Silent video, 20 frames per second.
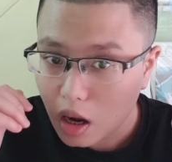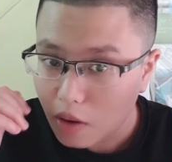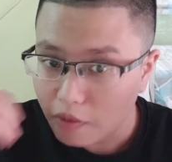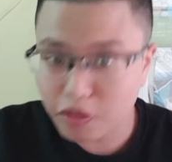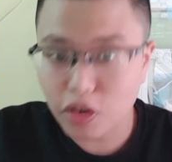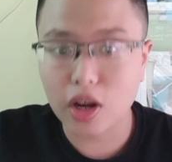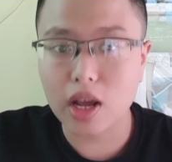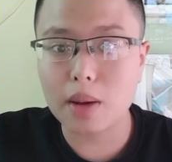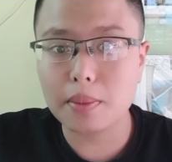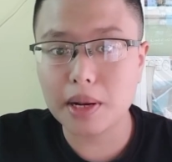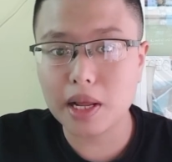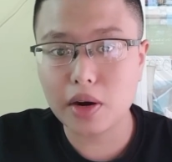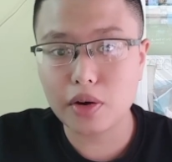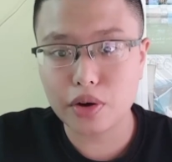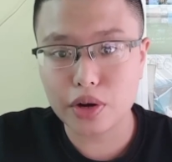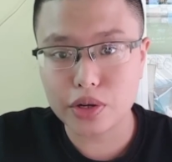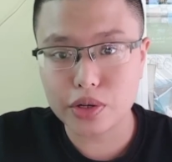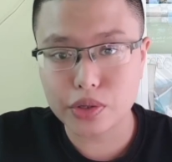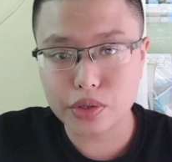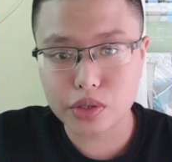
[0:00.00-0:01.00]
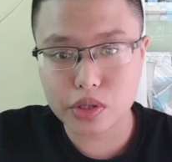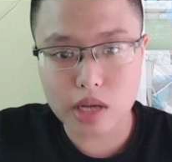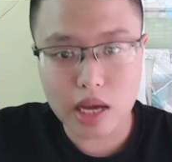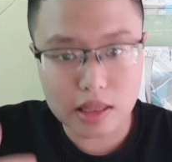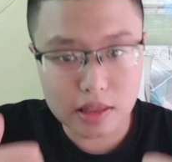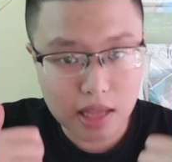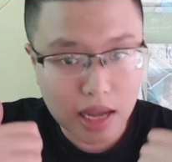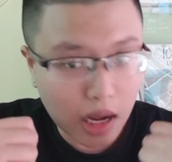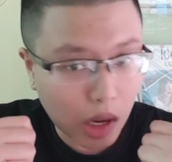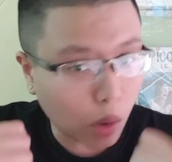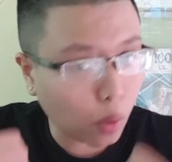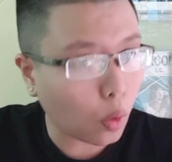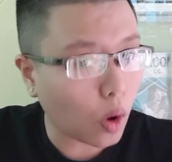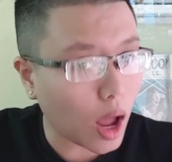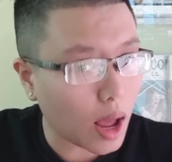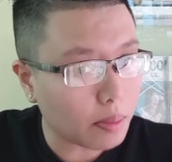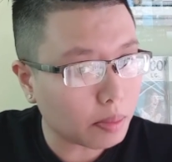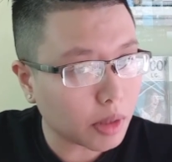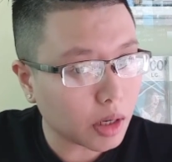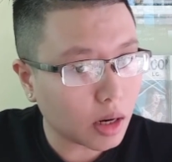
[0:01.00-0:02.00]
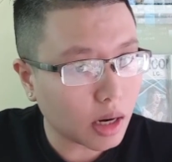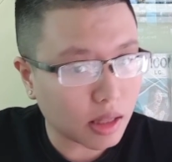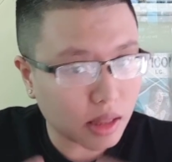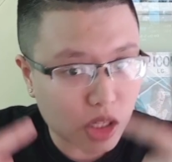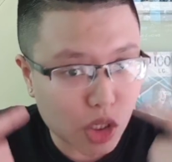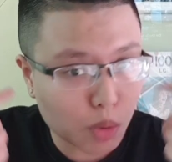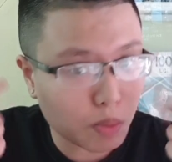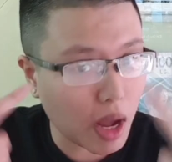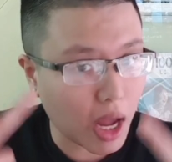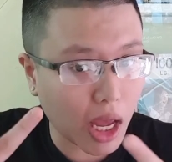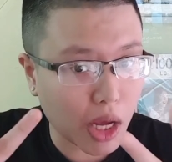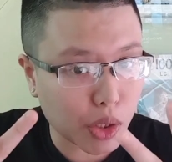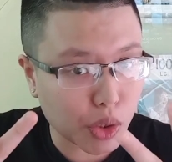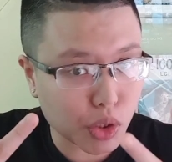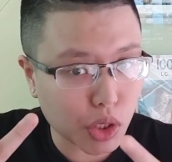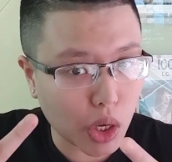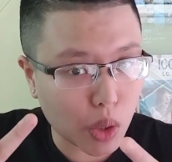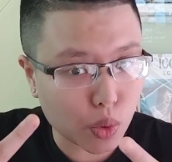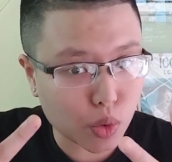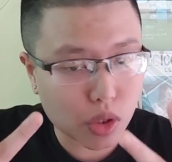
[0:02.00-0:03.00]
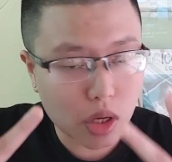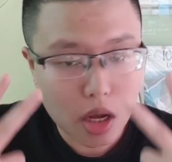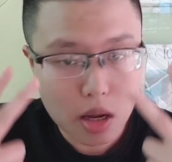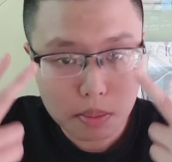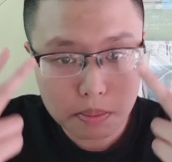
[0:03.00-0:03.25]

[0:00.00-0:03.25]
vocabularies and their grammar and their speaking skills.